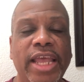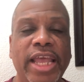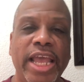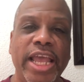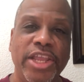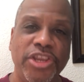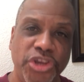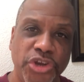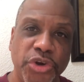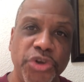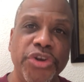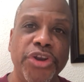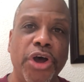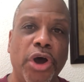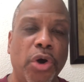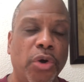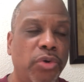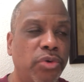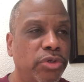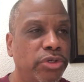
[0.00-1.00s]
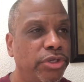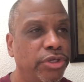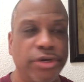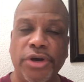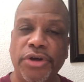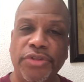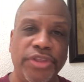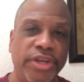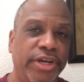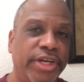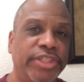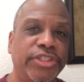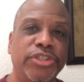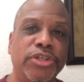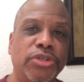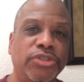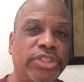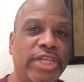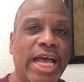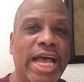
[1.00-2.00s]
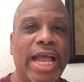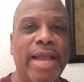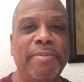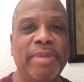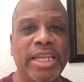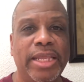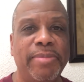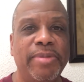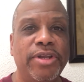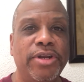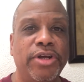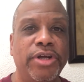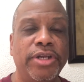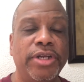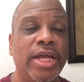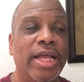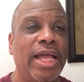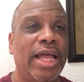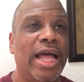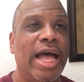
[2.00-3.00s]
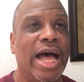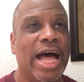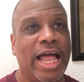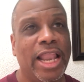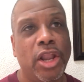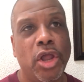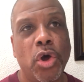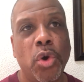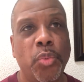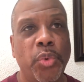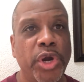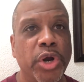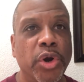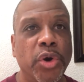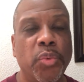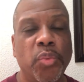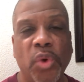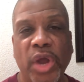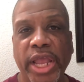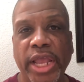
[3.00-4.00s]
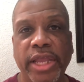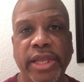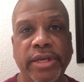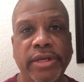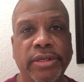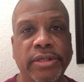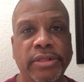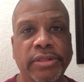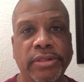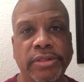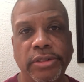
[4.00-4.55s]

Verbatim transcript: And you'll know, there is no time limit on how long we're gonna wait.